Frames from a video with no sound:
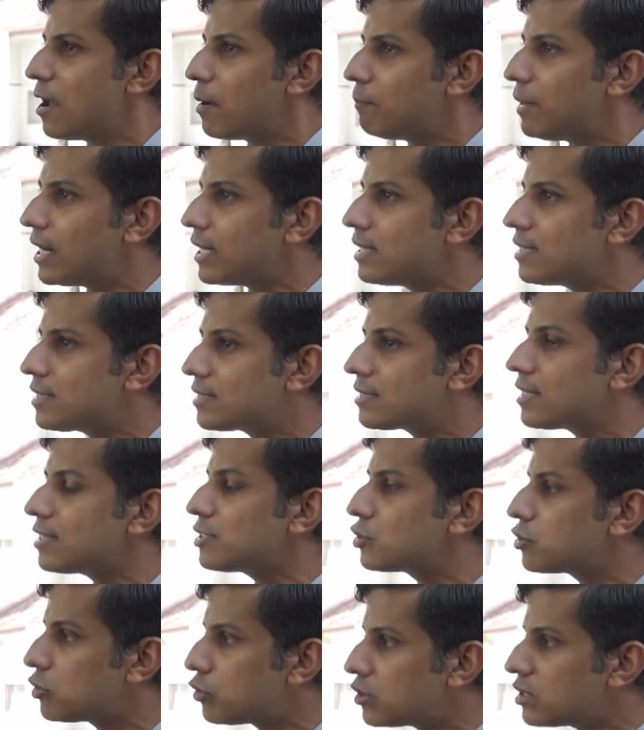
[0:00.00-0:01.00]
But it's a
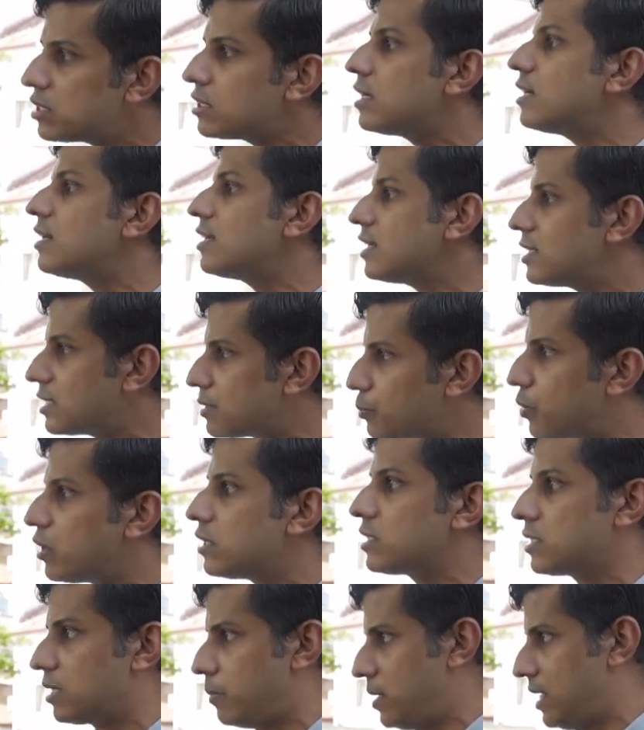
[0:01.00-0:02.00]
social
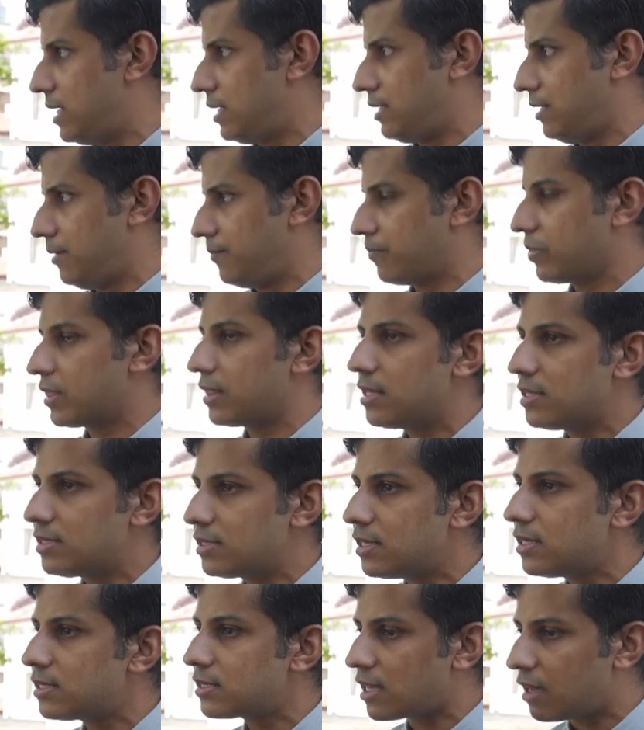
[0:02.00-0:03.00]
responsibility. This
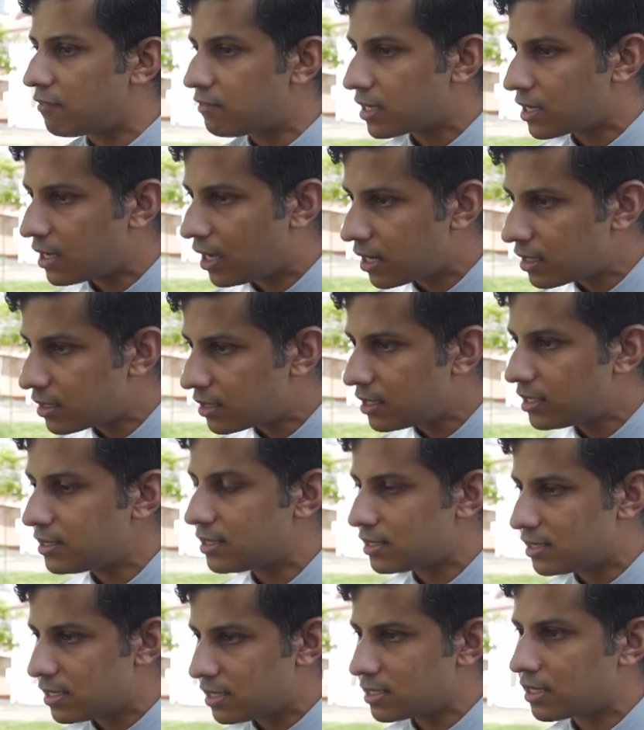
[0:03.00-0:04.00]
is our country,
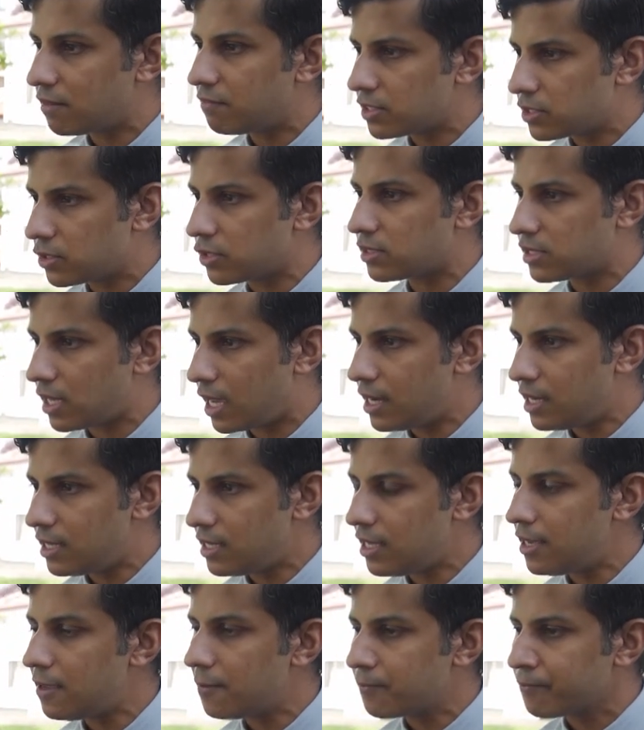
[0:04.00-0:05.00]
this is our
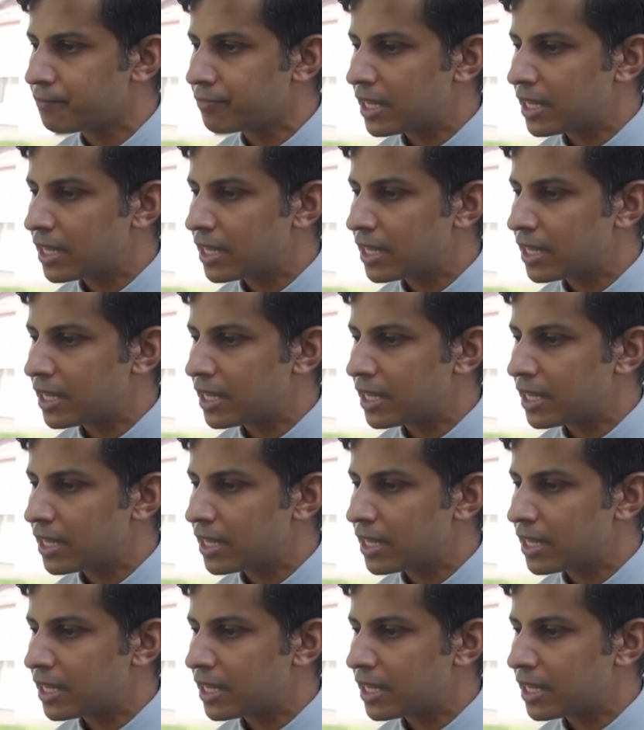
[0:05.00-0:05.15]
society.